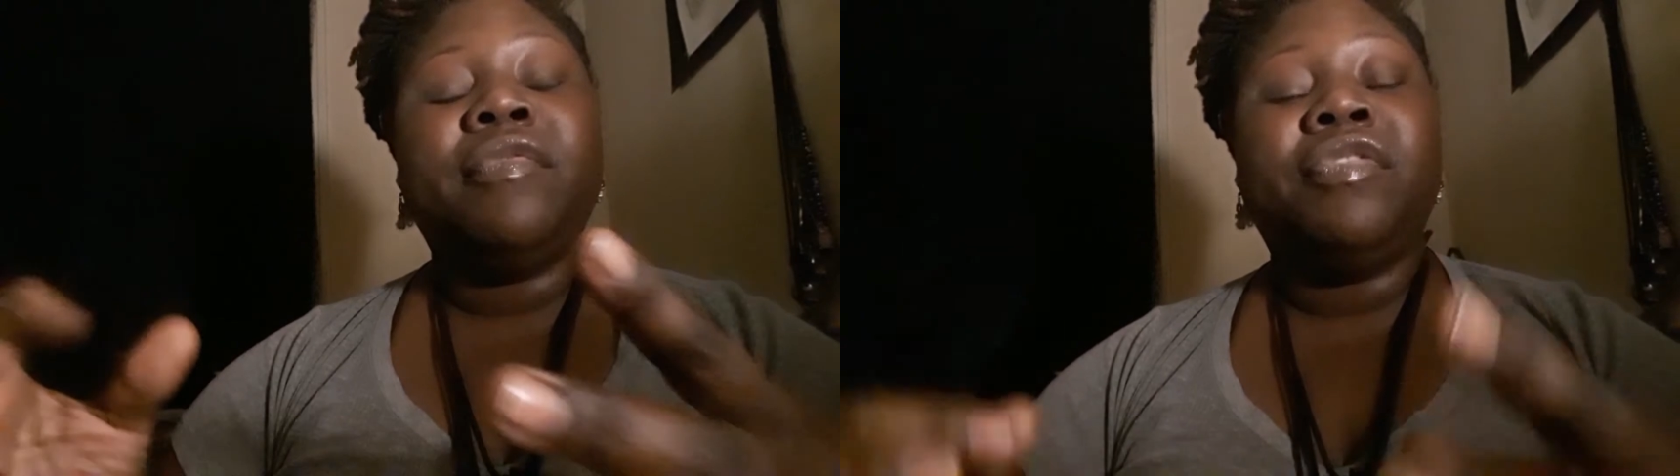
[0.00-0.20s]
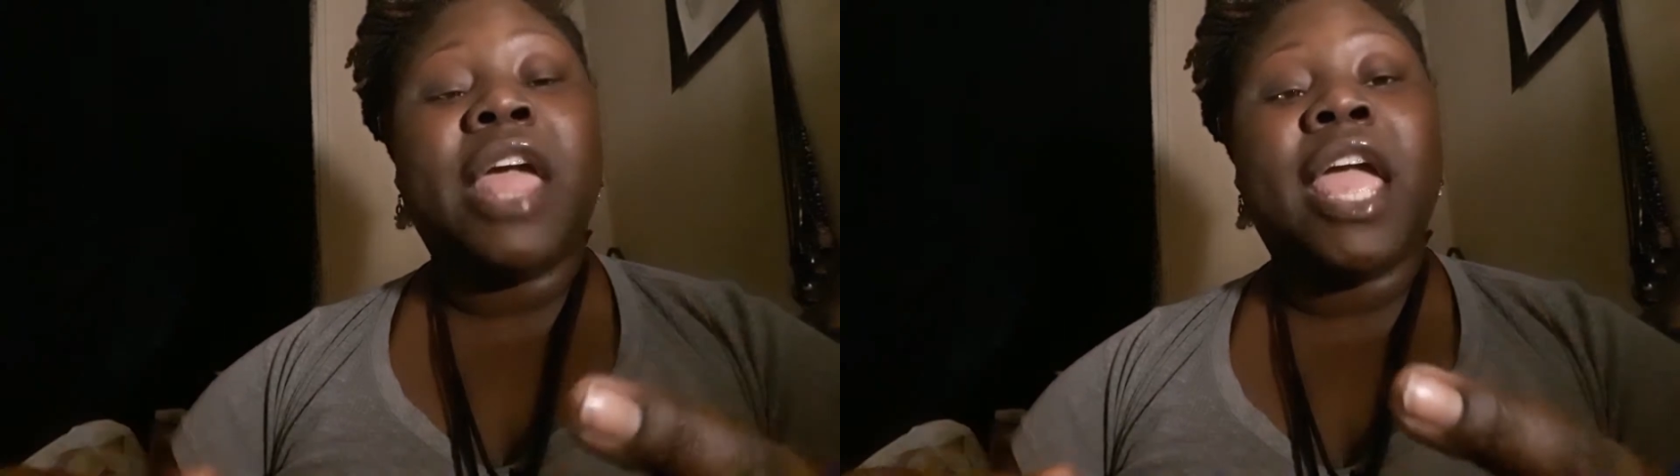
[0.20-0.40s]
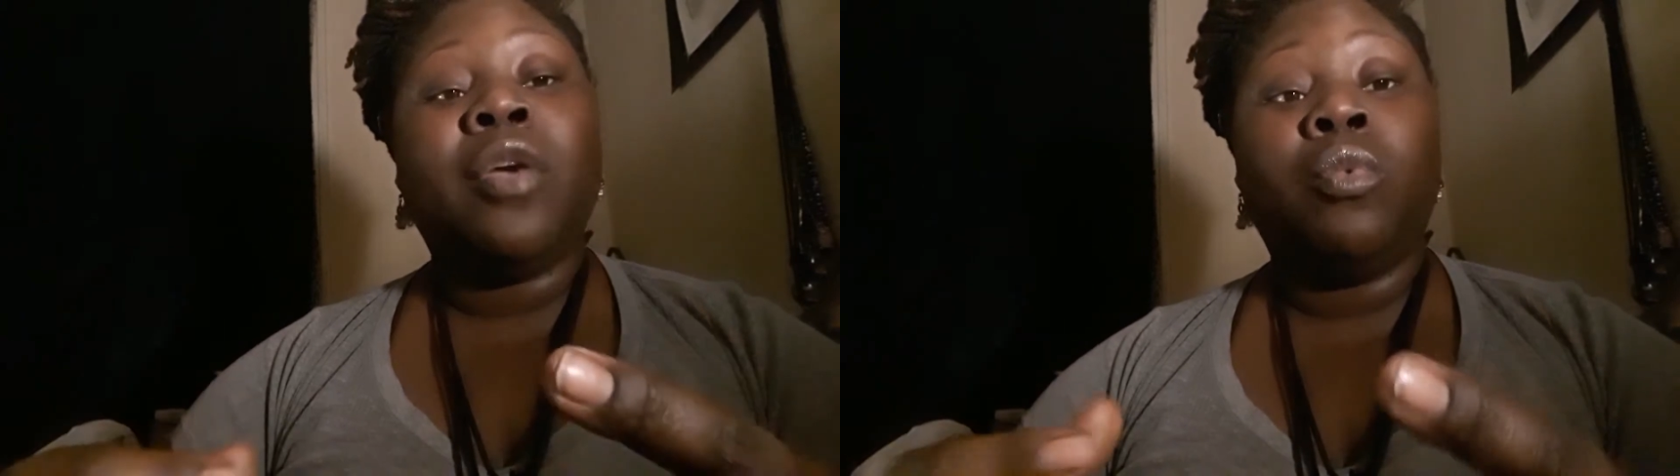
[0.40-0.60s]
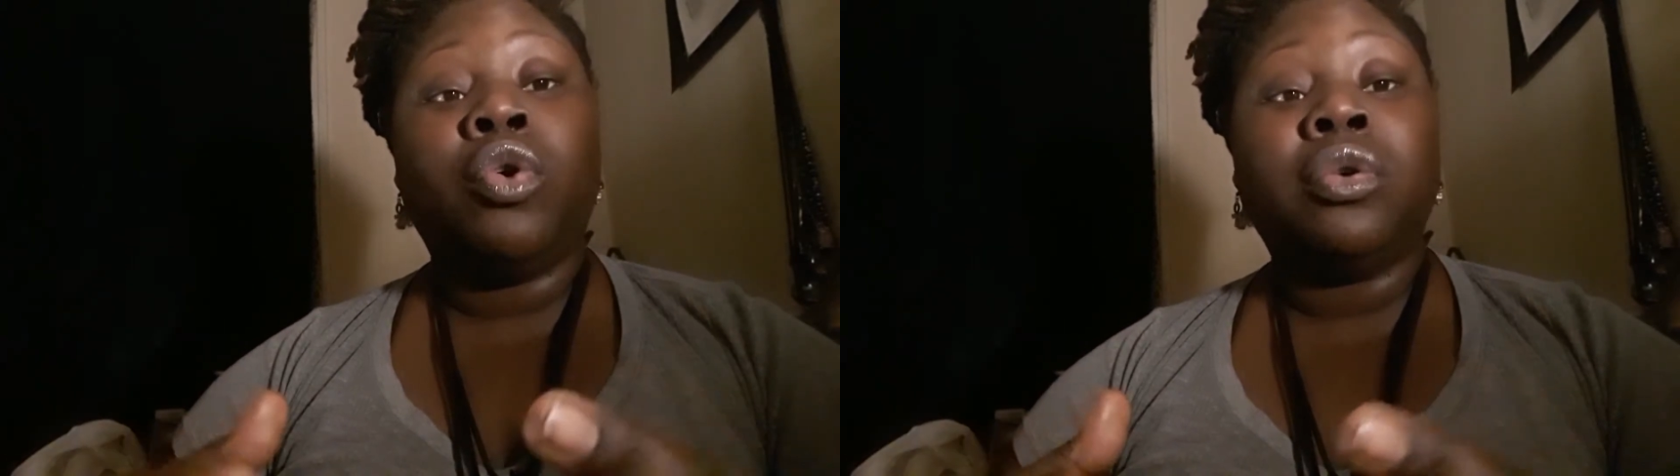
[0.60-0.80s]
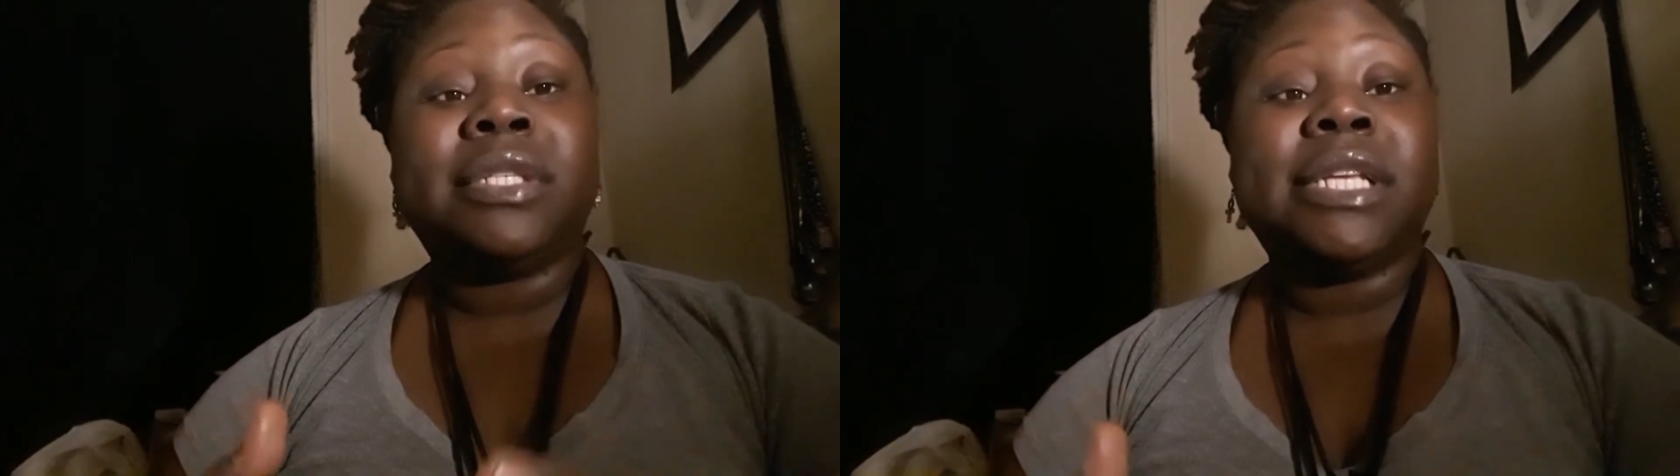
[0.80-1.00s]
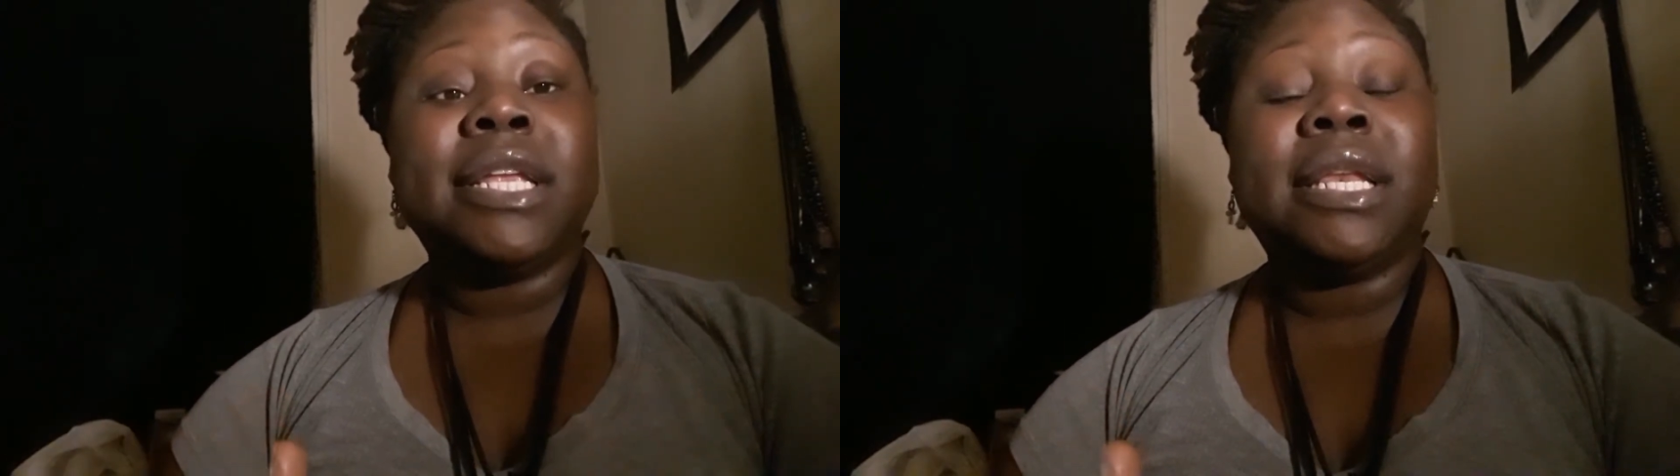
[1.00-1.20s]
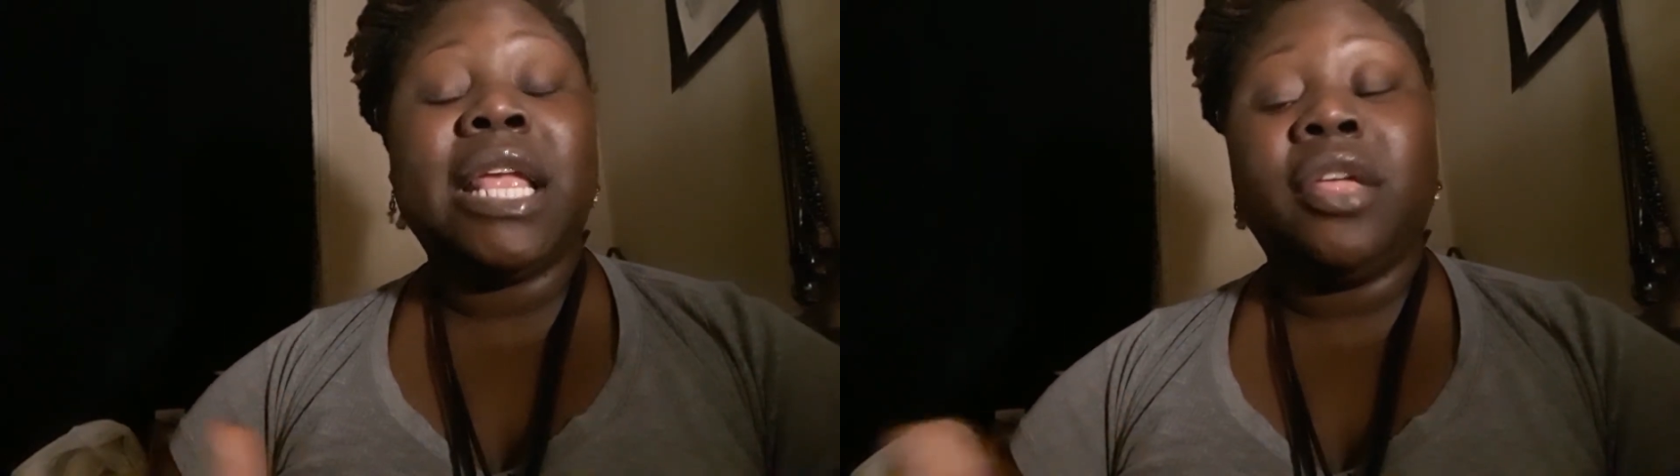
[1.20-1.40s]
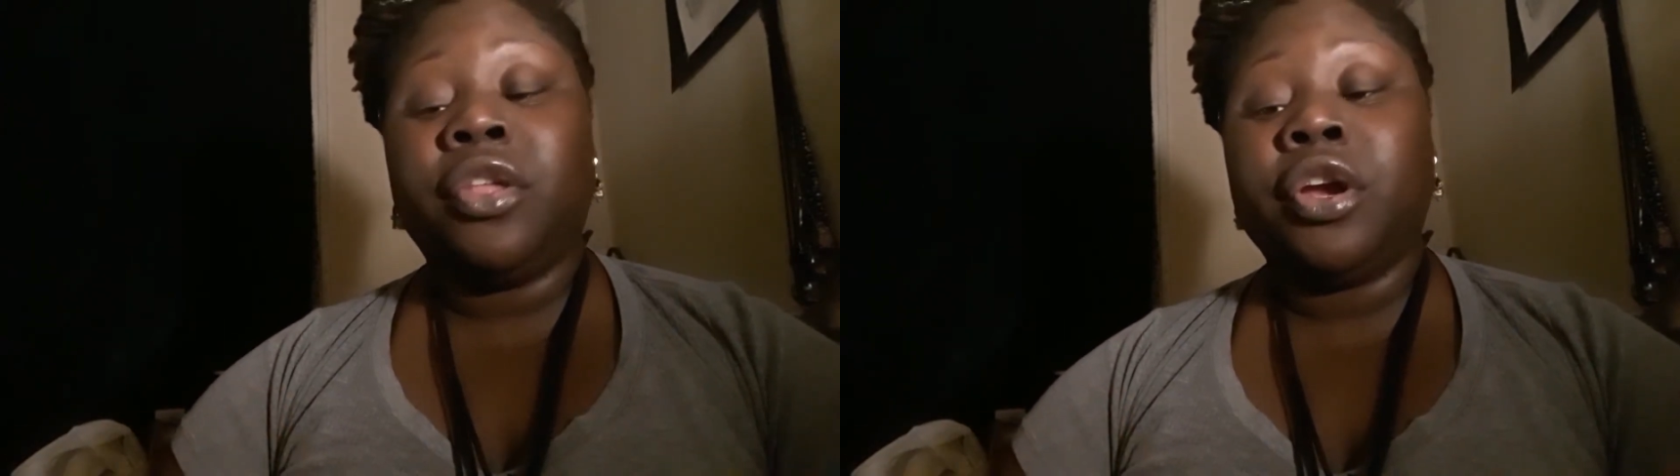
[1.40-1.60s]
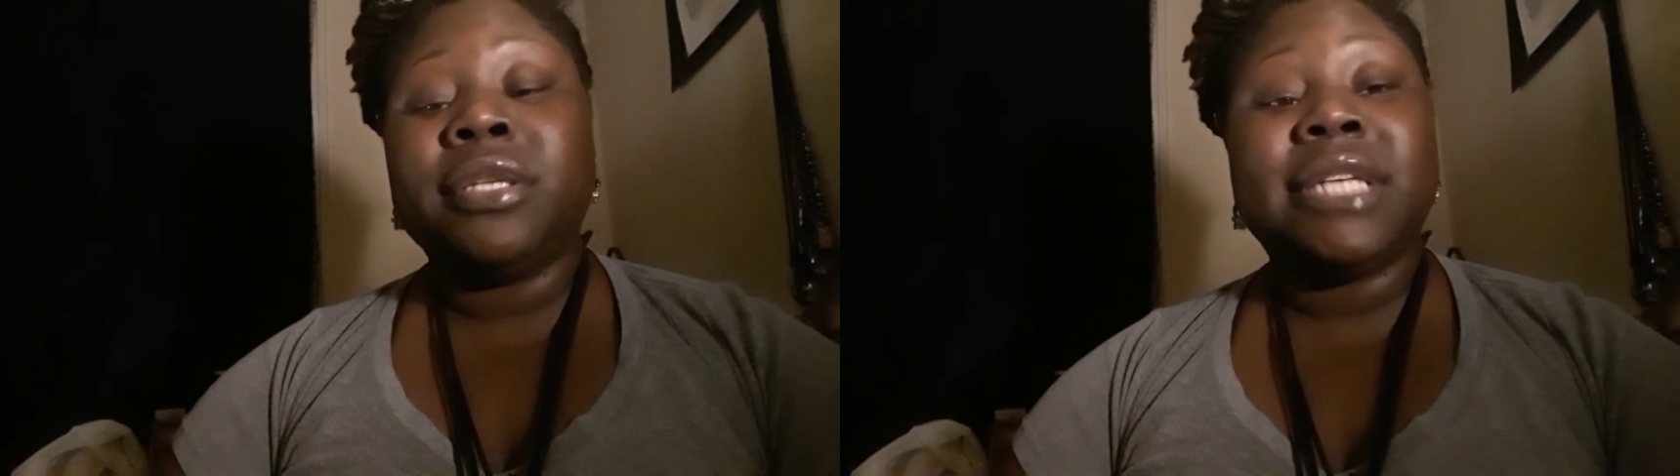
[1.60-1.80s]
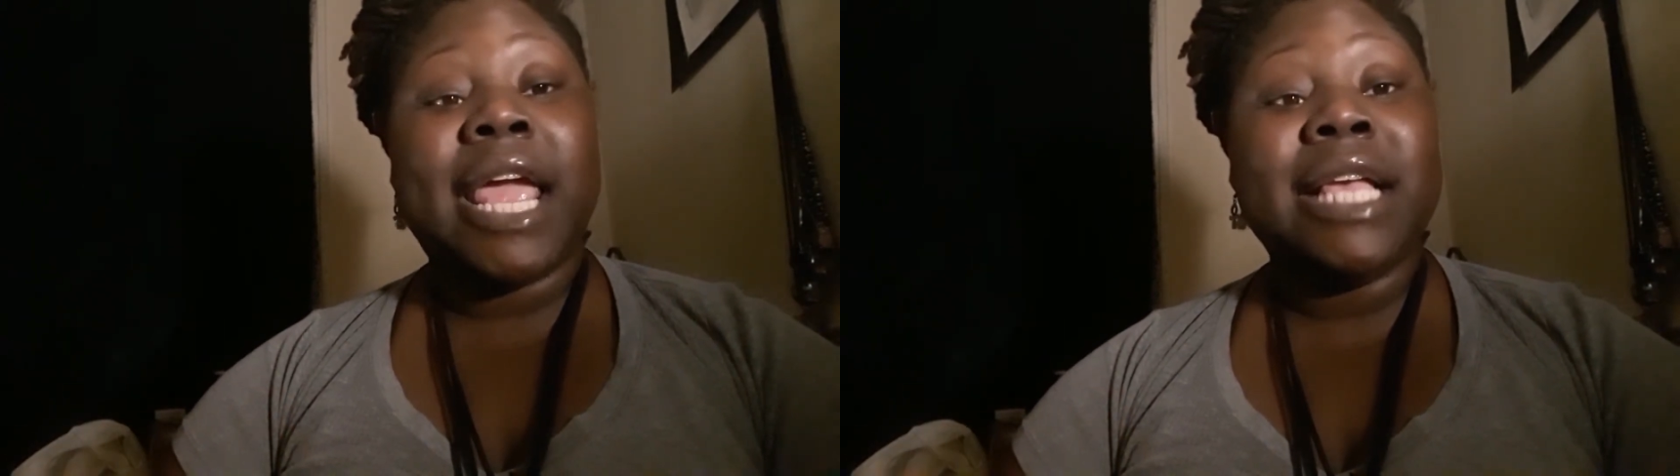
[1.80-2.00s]
they will send either
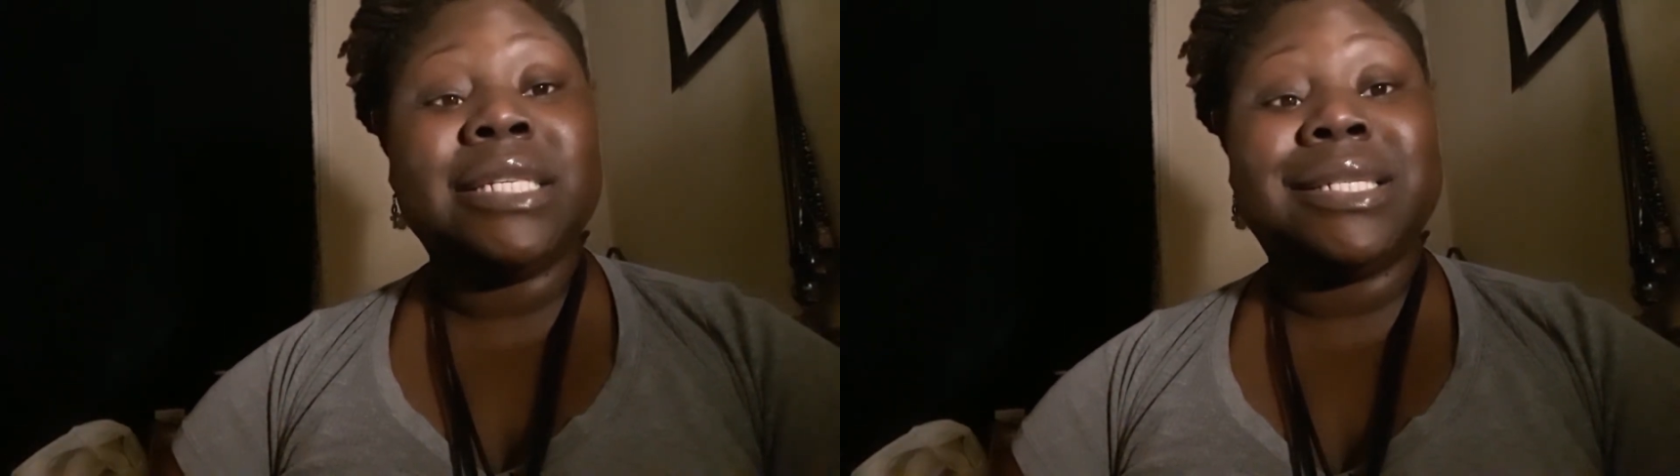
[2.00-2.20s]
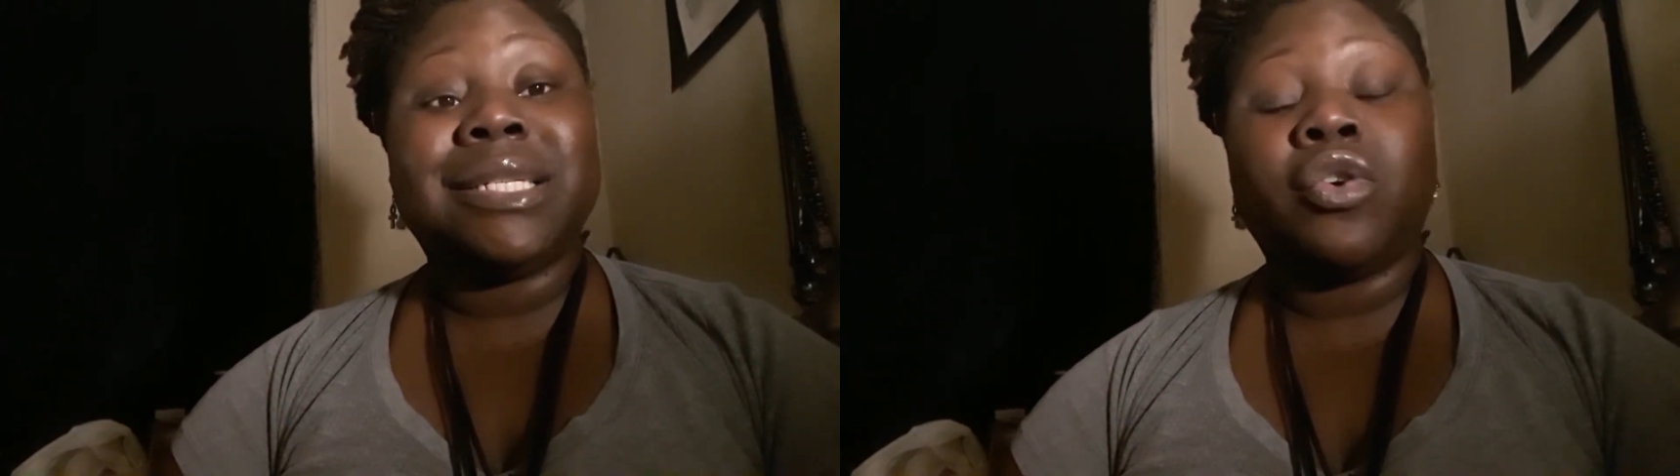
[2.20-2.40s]
taste